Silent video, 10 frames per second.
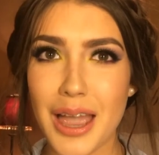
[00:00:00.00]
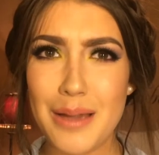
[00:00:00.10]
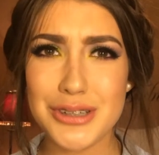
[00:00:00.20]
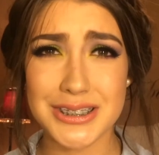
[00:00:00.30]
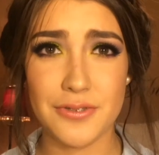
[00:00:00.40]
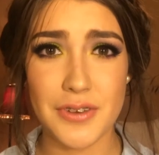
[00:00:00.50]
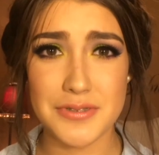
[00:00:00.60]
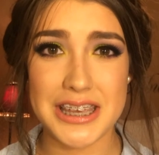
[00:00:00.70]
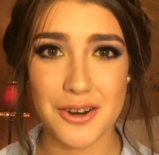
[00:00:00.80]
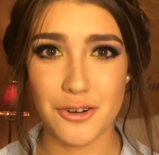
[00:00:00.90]
I'm just a
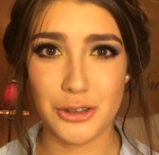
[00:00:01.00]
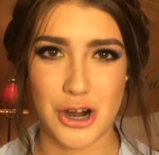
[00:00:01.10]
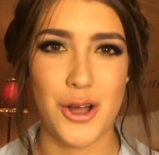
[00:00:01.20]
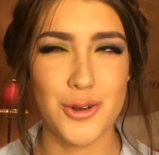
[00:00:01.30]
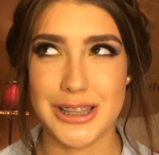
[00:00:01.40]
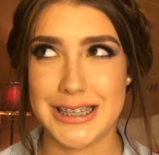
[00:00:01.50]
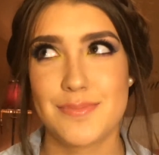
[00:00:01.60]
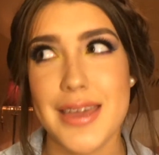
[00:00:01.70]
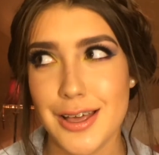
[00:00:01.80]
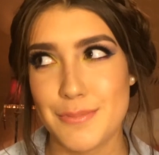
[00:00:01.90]
15-year-old girl who likes
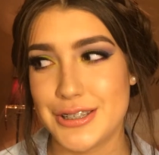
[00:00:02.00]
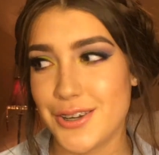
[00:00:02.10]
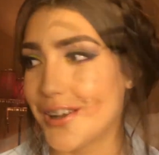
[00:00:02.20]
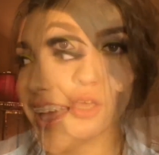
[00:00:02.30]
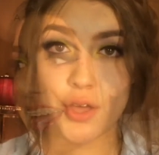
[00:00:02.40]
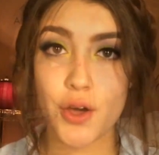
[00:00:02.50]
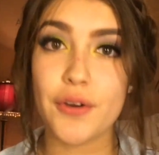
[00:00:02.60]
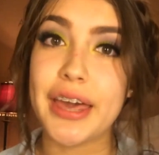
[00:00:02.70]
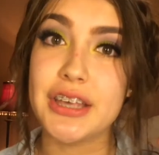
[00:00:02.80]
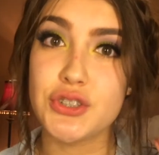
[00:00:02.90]
makeup, so.
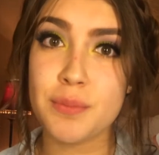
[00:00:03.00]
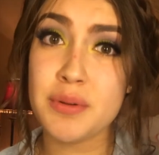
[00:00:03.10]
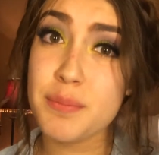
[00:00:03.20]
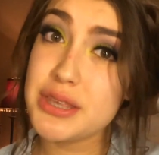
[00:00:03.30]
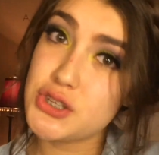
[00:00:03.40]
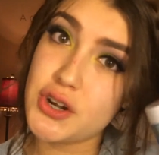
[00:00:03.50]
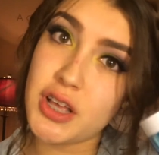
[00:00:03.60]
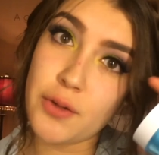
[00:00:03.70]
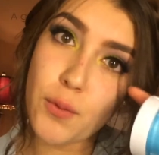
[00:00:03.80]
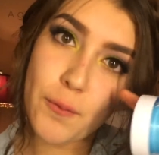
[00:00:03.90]
Okay, so I'm going to be starting
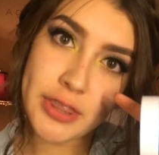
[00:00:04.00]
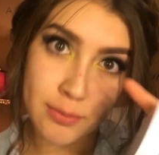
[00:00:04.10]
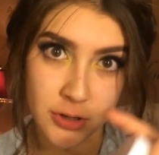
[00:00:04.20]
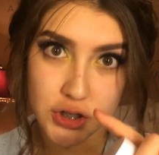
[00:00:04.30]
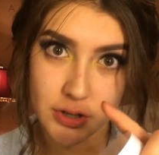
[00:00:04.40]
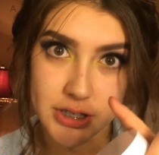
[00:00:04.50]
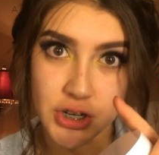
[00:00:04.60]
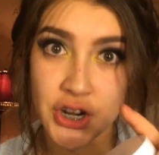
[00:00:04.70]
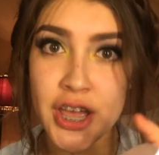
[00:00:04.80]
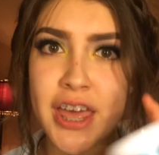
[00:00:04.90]
off with a
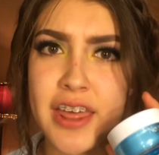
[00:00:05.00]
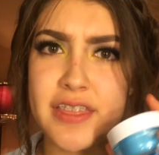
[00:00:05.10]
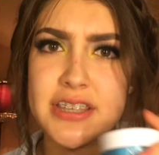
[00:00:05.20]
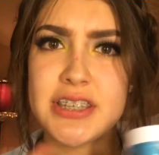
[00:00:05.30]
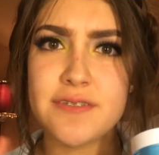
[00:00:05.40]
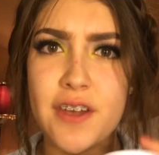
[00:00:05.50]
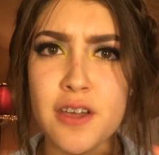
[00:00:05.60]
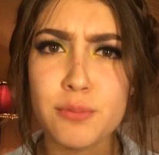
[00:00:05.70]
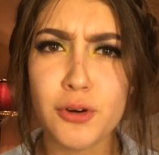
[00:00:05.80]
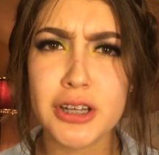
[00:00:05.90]
moisturizer. This is very
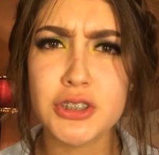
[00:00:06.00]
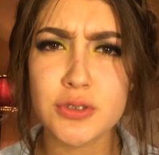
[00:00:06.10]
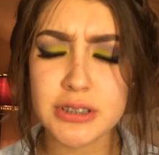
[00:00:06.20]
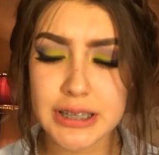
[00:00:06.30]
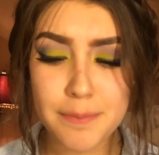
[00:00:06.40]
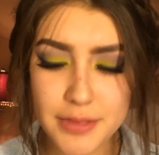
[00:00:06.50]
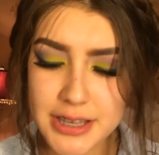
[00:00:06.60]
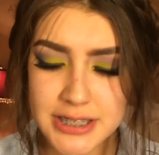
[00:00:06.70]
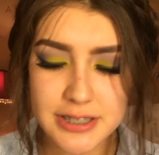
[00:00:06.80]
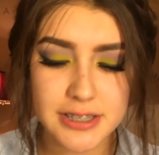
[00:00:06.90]
important. Don't skip
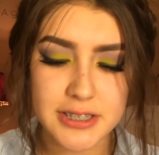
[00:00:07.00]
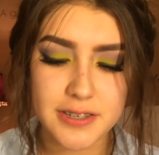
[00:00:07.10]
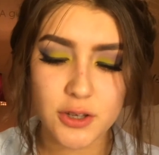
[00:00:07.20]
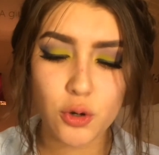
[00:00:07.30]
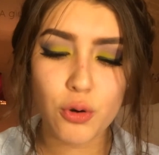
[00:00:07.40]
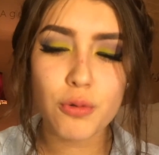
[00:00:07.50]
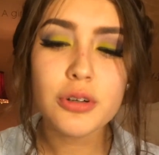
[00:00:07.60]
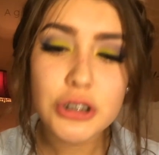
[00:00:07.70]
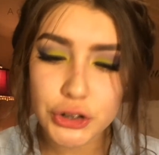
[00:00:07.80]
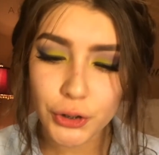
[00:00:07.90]
this. This is
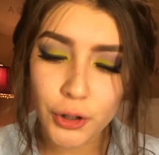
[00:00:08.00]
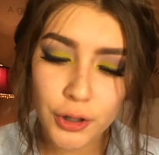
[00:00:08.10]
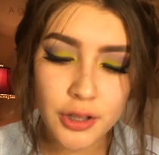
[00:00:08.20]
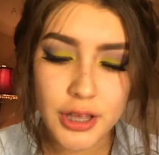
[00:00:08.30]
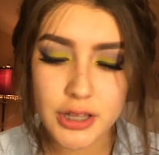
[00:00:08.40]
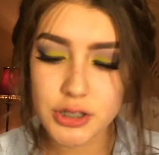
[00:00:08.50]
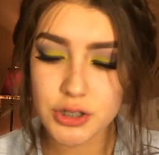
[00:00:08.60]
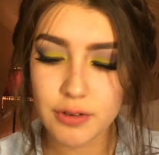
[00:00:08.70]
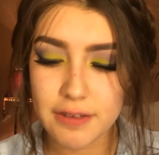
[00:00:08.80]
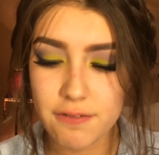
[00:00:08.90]
crucial
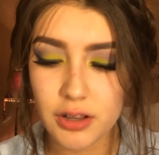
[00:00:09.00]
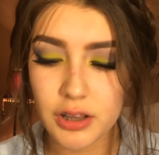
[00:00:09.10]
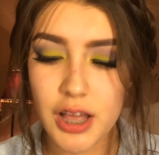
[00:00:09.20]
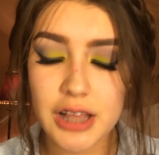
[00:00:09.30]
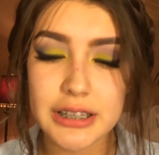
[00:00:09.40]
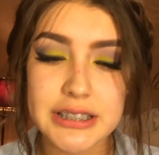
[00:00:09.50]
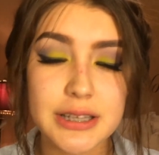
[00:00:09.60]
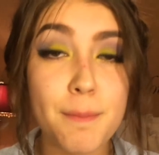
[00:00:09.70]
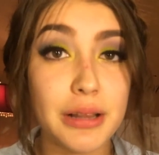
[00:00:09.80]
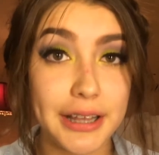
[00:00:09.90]
to a flawless
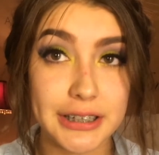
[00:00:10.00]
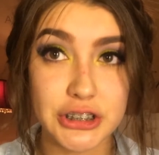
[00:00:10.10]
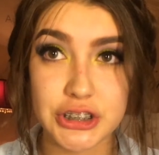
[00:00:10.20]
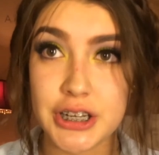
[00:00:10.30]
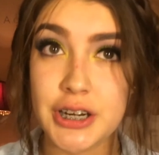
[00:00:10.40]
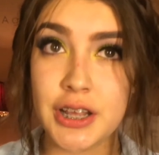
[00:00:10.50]
complexion.